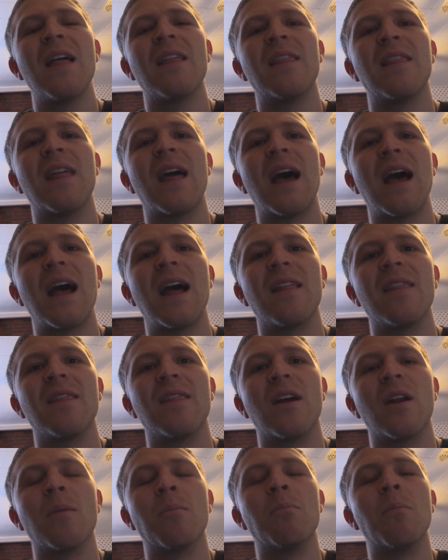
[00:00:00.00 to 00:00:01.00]
that
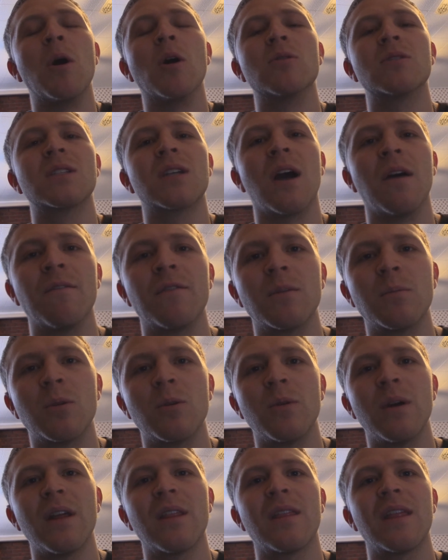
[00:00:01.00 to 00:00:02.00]
they're most
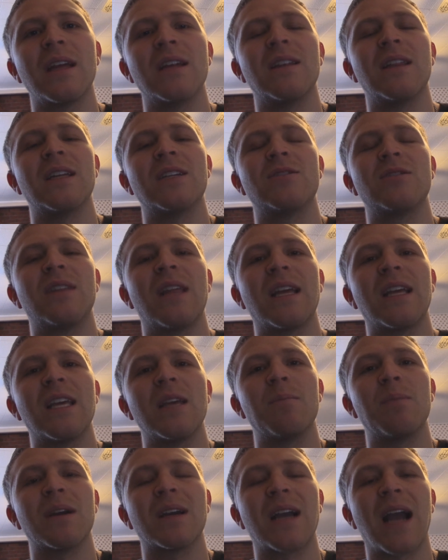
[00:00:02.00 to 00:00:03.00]
comfortable with. They
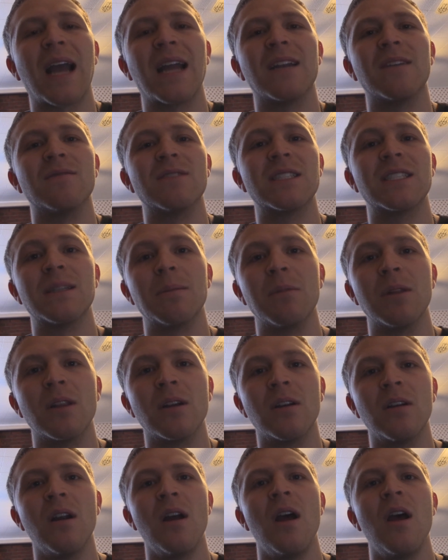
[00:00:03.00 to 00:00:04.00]
keep it kind of
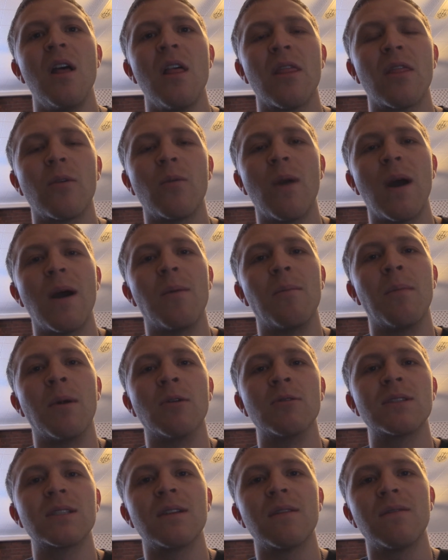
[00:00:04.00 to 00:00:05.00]
similar throughout
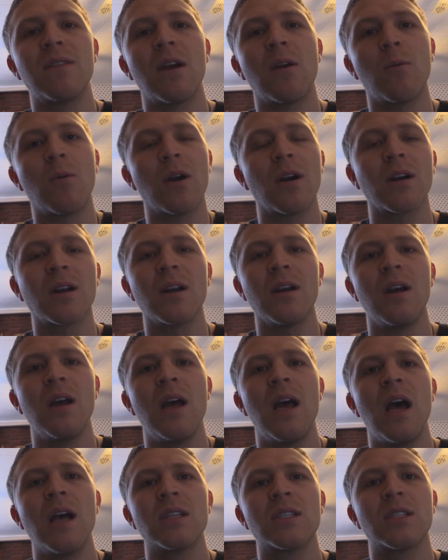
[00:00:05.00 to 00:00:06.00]
most of their work.
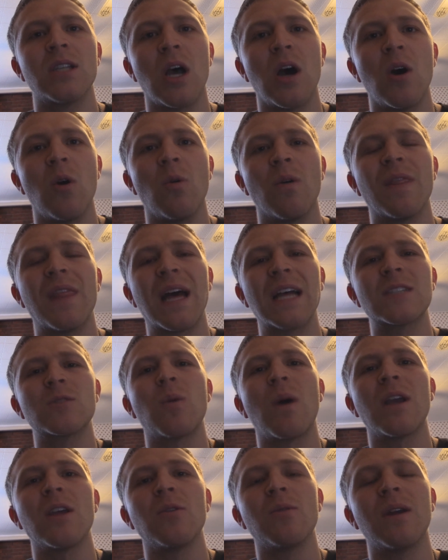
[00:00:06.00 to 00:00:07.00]
So that's
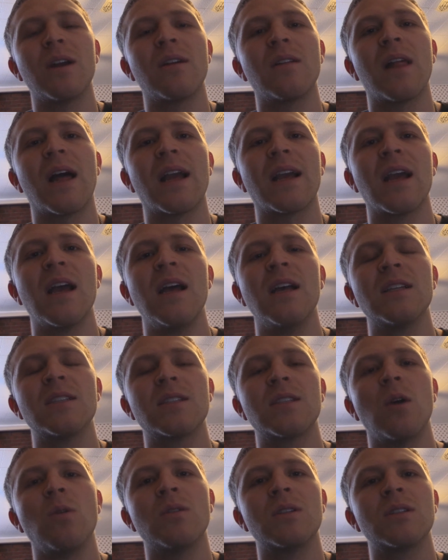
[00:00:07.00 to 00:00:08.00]
why you hear like
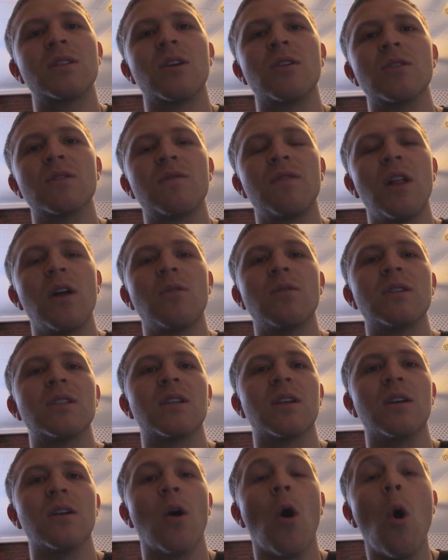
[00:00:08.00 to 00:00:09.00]
so-and-so's flow is
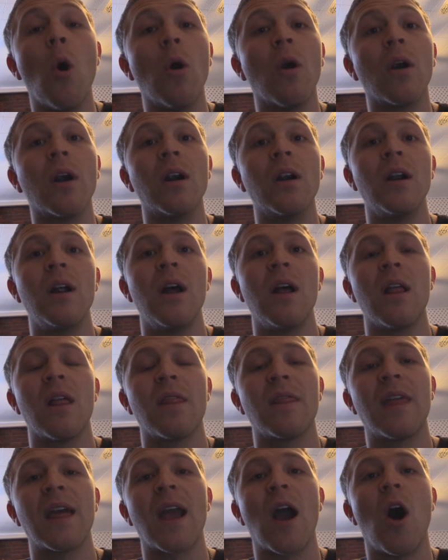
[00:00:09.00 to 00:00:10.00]
good, or
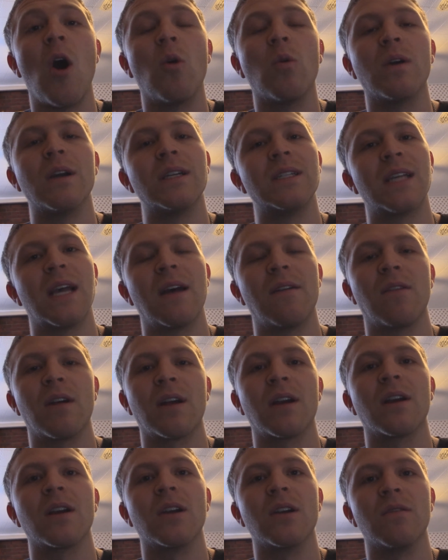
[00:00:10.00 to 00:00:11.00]
they always have
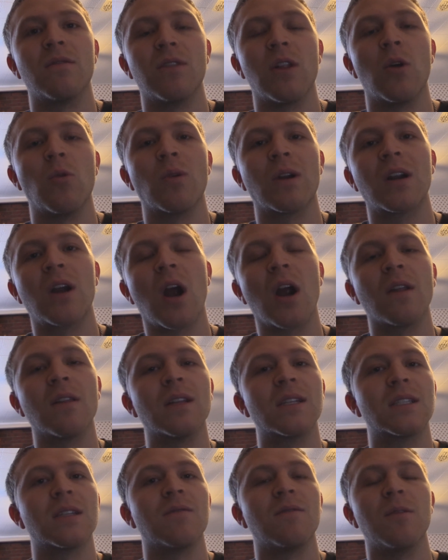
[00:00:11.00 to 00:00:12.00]
like a good flow
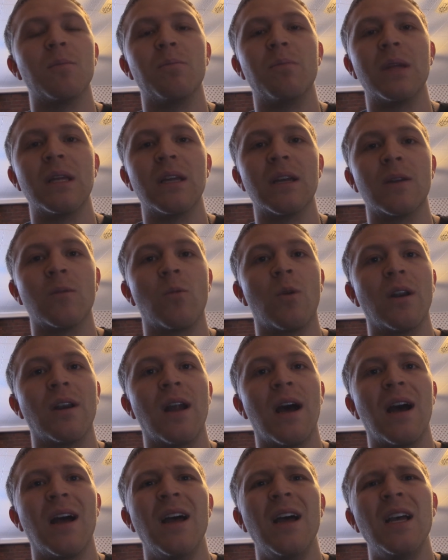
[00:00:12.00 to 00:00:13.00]
regardless of the beat and
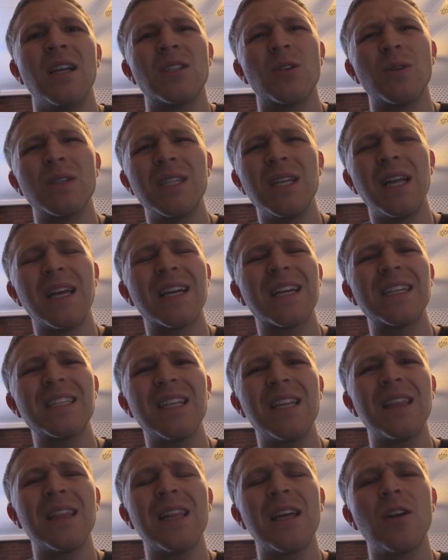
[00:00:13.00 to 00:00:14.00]
whatnot. So it gets
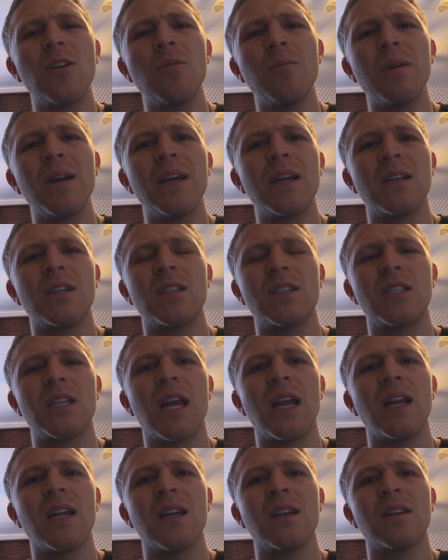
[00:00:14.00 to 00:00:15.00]
a little bit
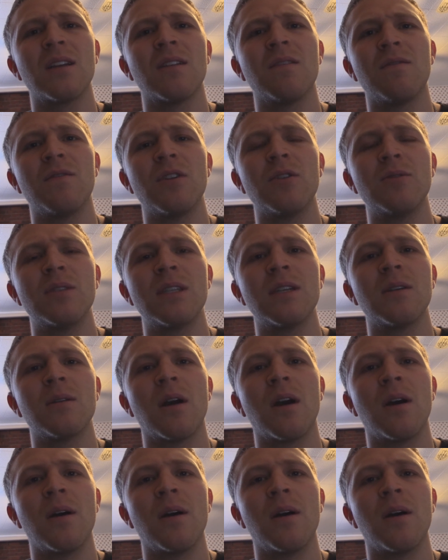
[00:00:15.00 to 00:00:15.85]
shady and confusing,